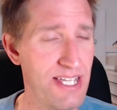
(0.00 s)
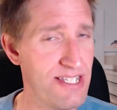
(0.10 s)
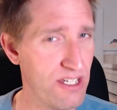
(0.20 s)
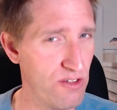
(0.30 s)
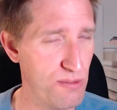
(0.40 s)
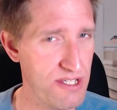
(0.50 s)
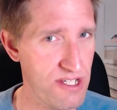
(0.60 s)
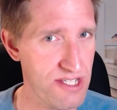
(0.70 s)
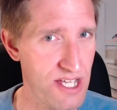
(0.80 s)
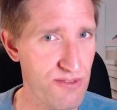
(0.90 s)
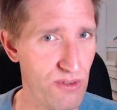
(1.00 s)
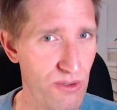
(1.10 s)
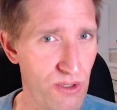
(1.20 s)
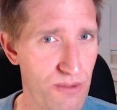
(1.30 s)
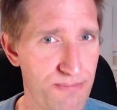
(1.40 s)
Is it going to be successful or
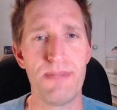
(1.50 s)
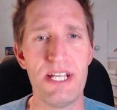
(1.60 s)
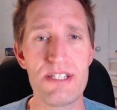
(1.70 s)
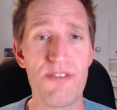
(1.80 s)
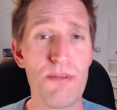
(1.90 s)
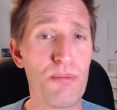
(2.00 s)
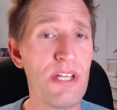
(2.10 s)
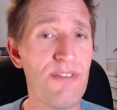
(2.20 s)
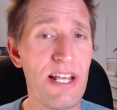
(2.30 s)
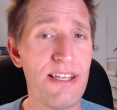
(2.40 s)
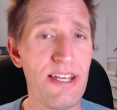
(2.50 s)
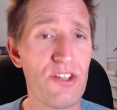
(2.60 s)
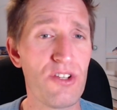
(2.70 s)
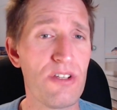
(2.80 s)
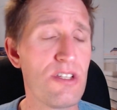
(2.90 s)
not? Because of the
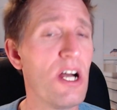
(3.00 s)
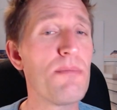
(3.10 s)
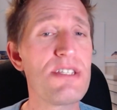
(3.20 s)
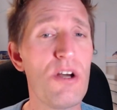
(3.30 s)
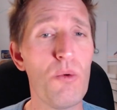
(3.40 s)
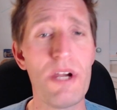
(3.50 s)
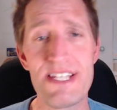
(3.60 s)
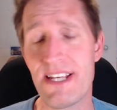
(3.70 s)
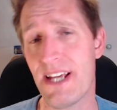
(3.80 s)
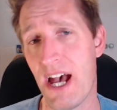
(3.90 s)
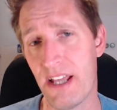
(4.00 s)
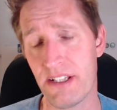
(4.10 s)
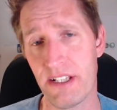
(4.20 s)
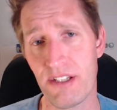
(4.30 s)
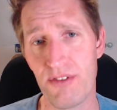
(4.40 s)
pre-validation, time is not wasted
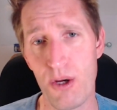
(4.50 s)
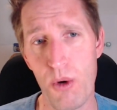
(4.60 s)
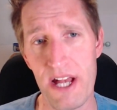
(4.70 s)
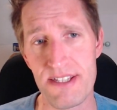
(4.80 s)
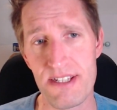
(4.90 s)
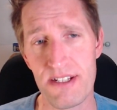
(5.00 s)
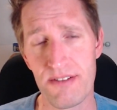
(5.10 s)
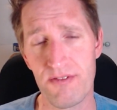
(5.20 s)
handling the request.